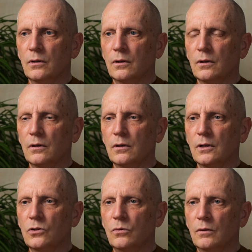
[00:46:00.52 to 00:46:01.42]

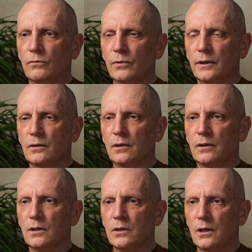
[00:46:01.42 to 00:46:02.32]
to inflict
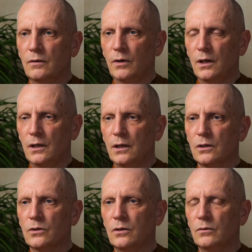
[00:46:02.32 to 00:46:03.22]
these kind of
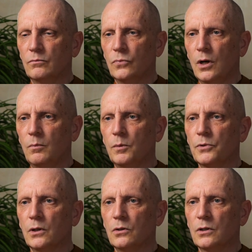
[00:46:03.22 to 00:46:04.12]
headaches and
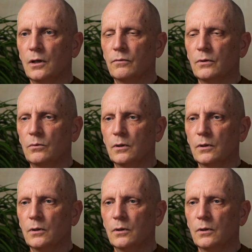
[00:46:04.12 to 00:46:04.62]
problems on yourself.